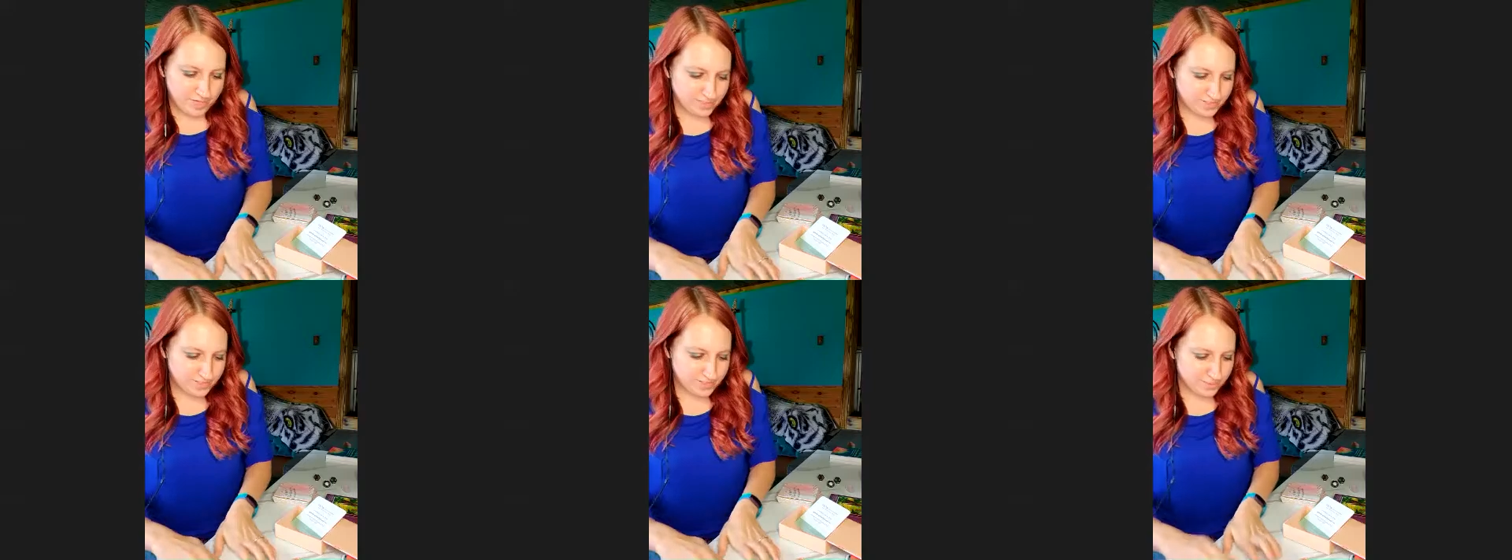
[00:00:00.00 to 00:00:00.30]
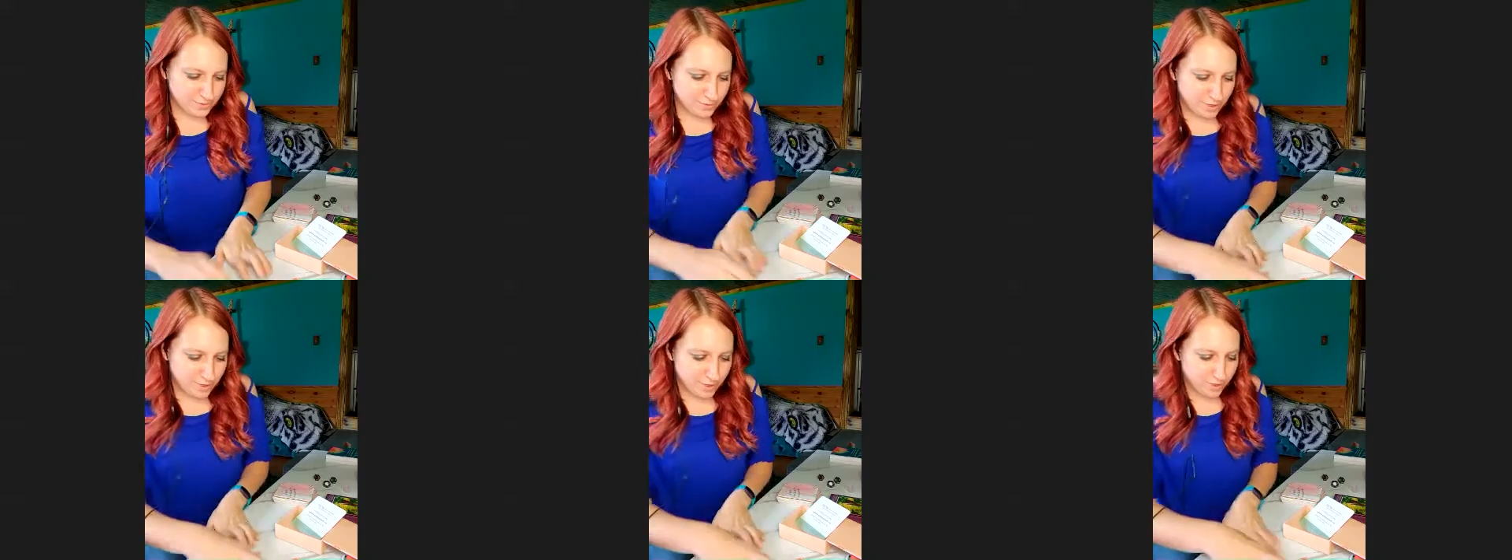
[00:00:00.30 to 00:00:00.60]
so
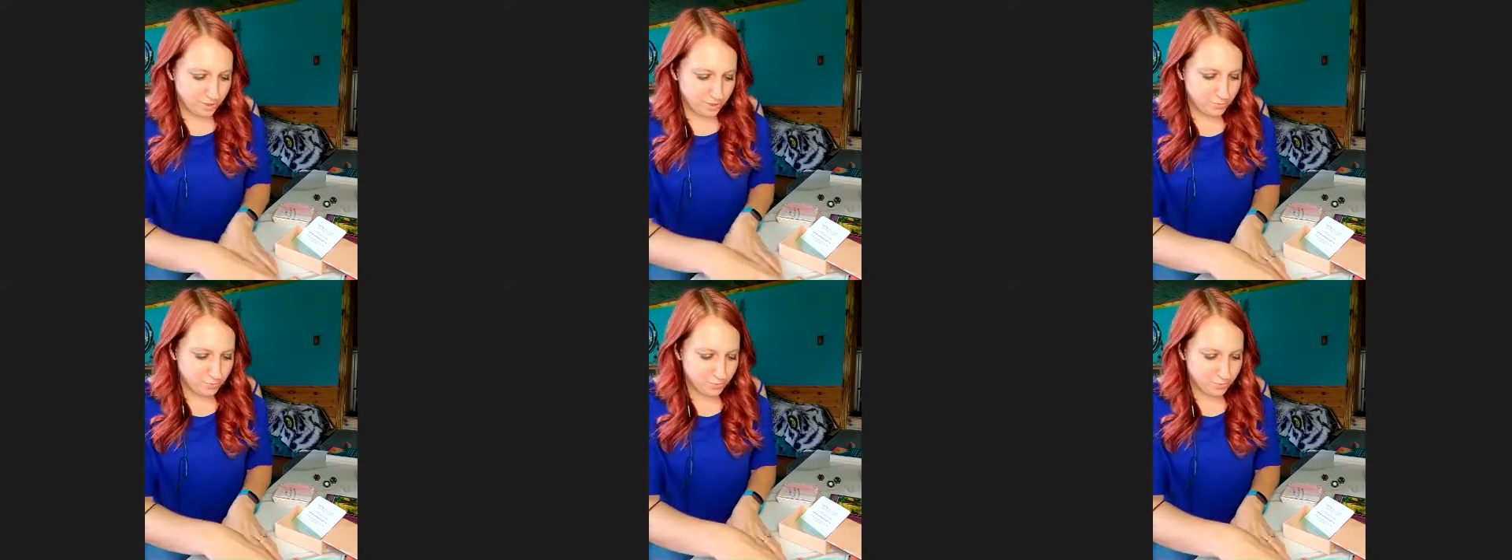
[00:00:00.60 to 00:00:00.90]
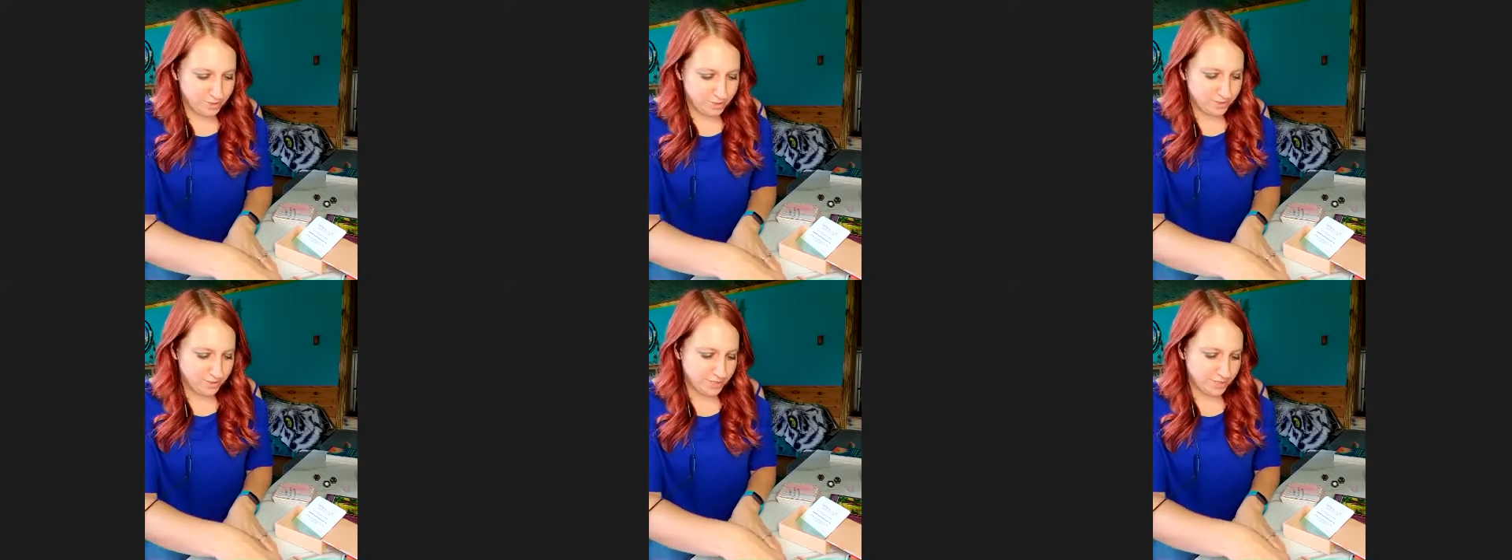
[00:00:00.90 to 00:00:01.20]
card
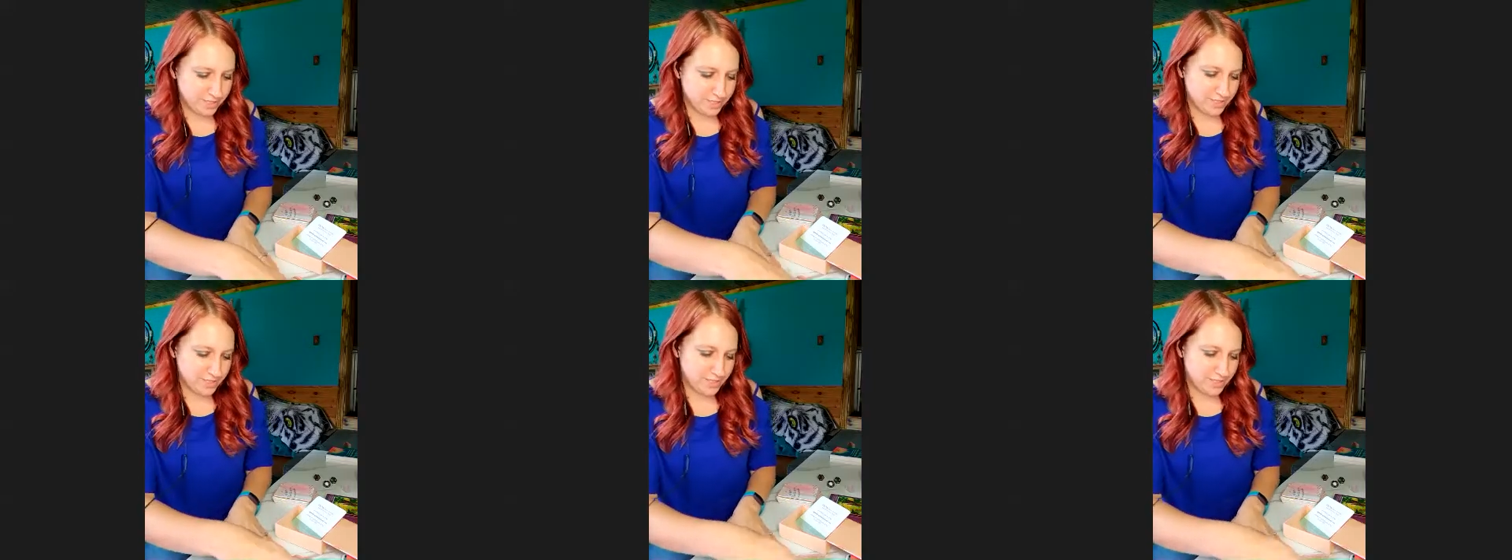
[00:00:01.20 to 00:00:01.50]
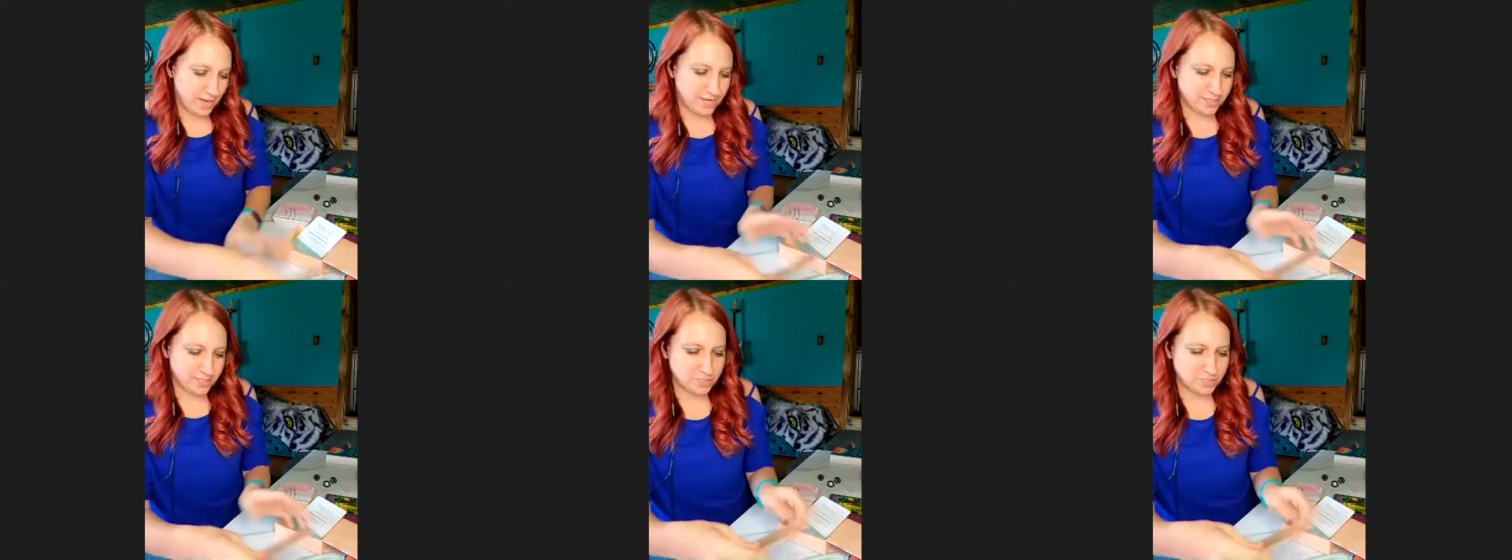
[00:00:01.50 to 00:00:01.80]
1 is
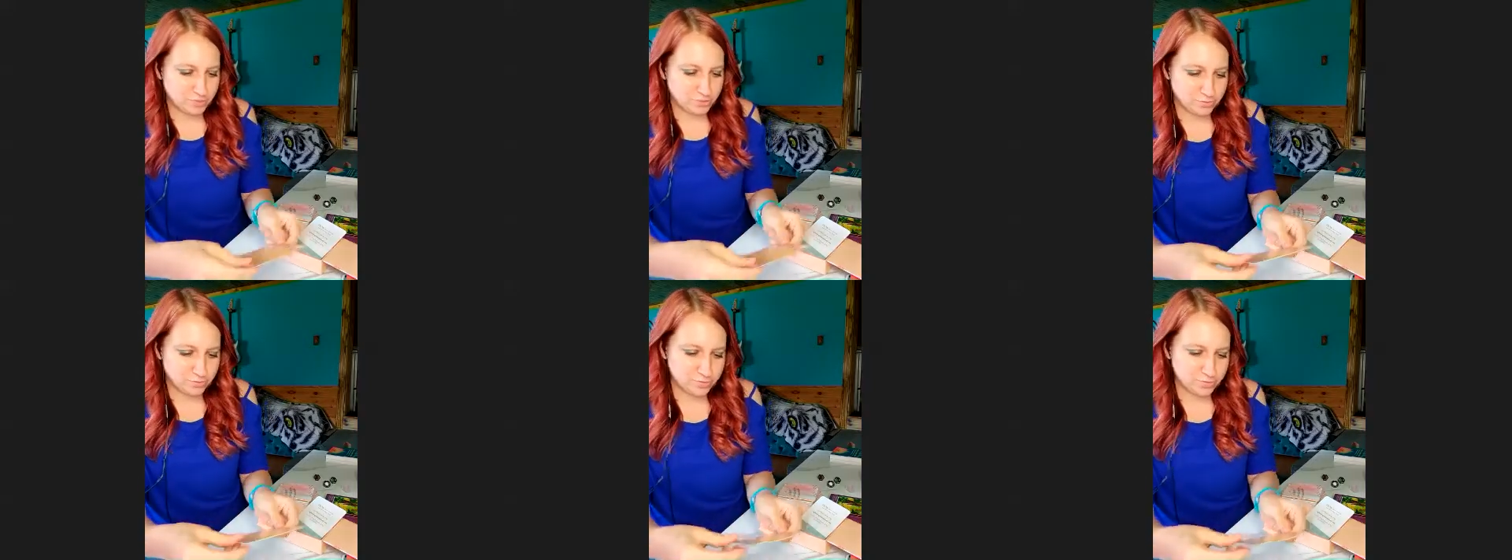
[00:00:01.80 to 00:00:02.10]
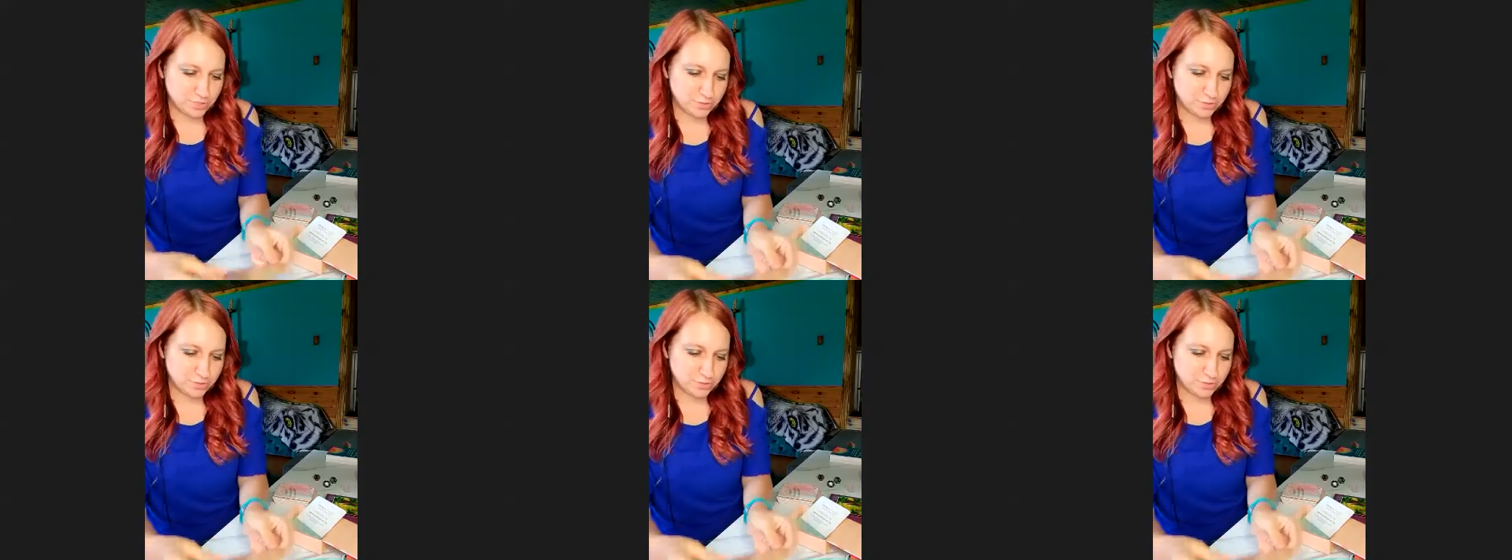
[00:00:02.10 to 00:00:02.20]
I choose